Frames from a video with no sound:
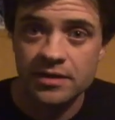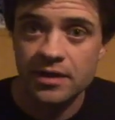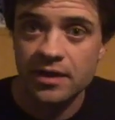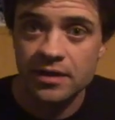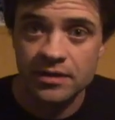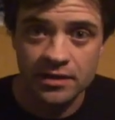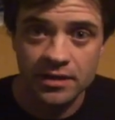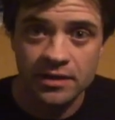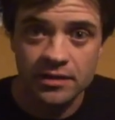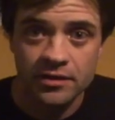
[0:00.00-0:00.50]

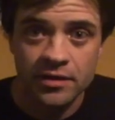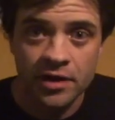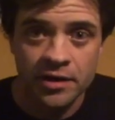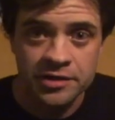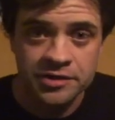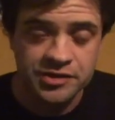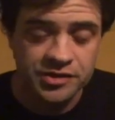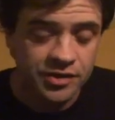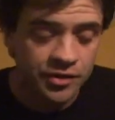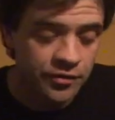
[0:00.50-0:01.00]
a
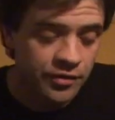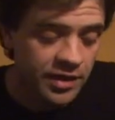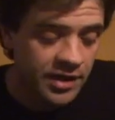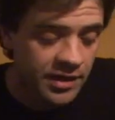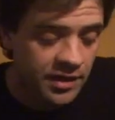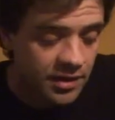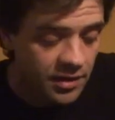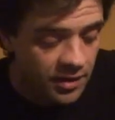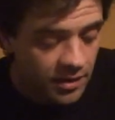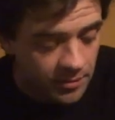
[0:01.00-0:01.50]
large
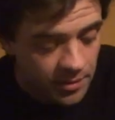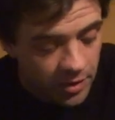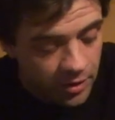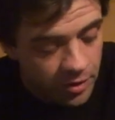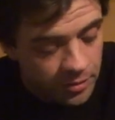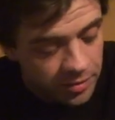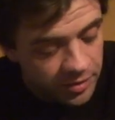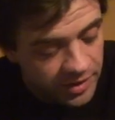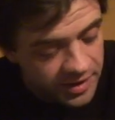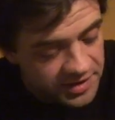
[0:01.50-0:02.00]
degree by
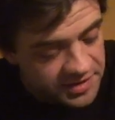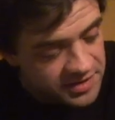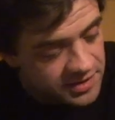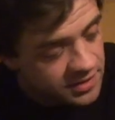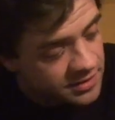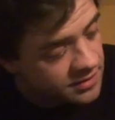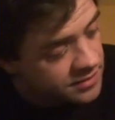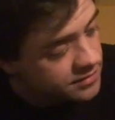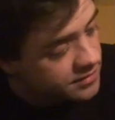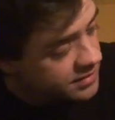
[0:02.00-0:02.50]

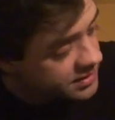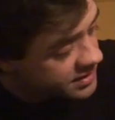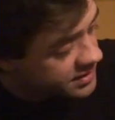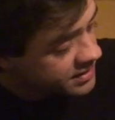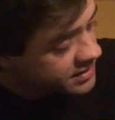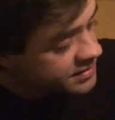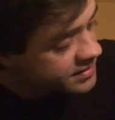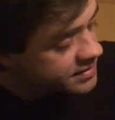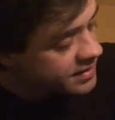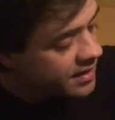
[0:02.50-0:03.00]
replacing
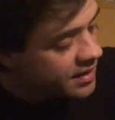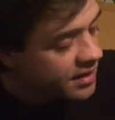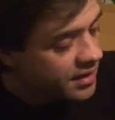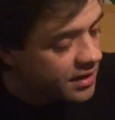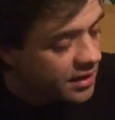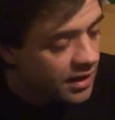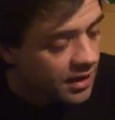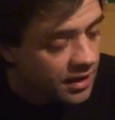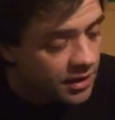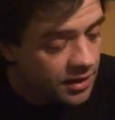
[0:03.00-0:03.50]
these.
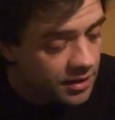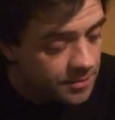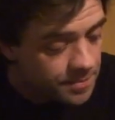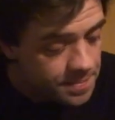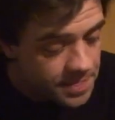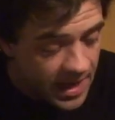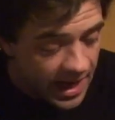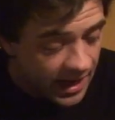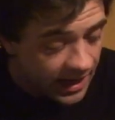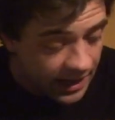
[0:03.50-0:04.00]

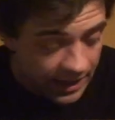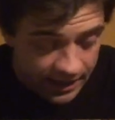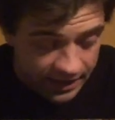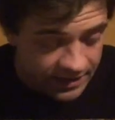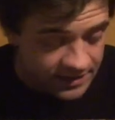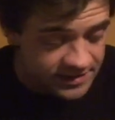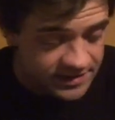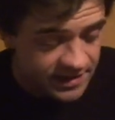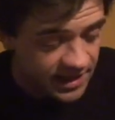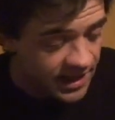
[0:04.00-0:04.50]
I
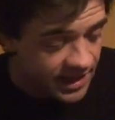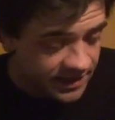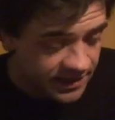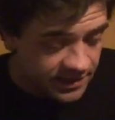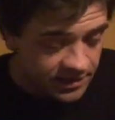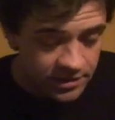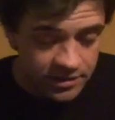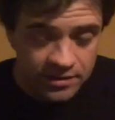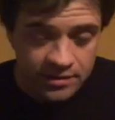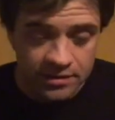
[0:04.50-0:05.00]
can say I
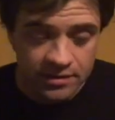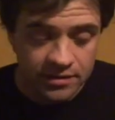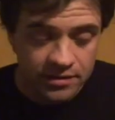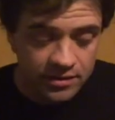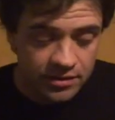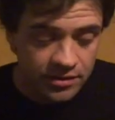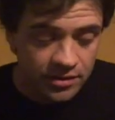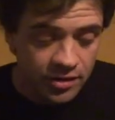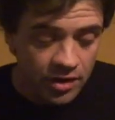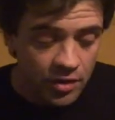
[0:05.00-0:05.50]
didn't
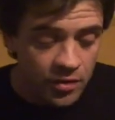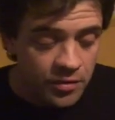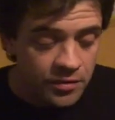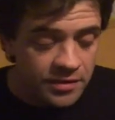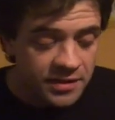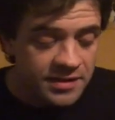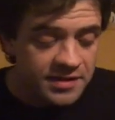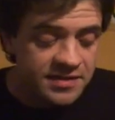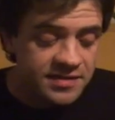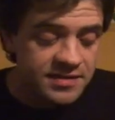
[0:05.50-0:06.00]

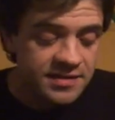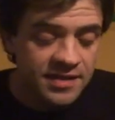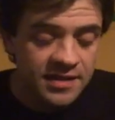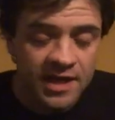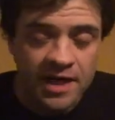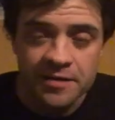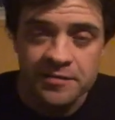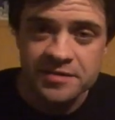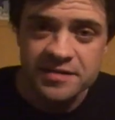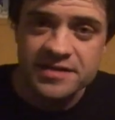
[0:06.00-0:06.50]
notice
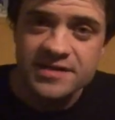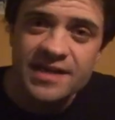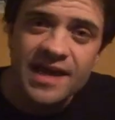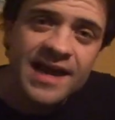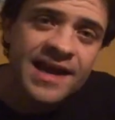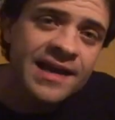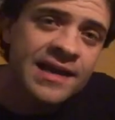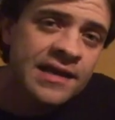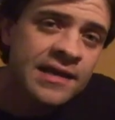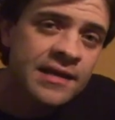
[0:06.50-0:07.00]
that I was
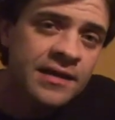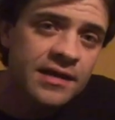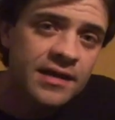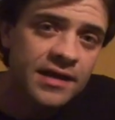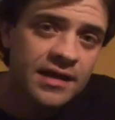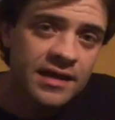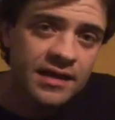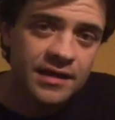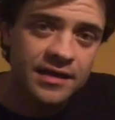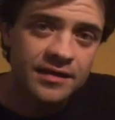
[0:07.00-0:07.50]
skating
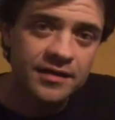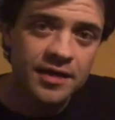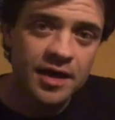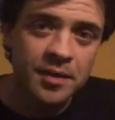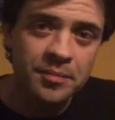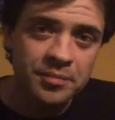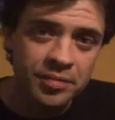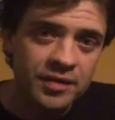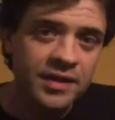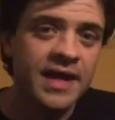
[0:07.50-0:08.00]

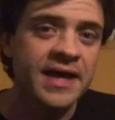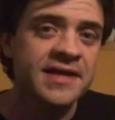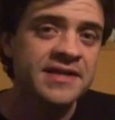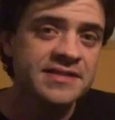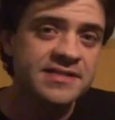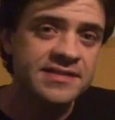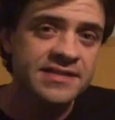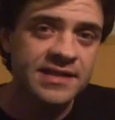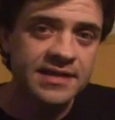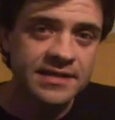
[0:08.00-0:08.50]
a
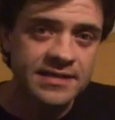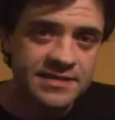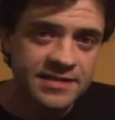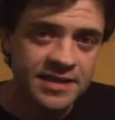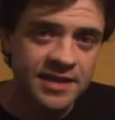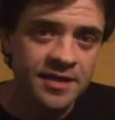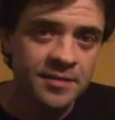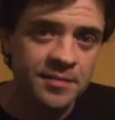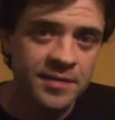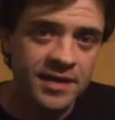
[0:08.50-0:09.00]
plastic
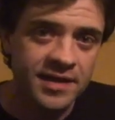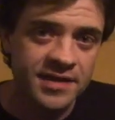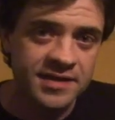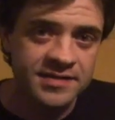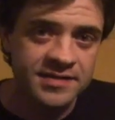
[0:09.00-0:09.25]
tip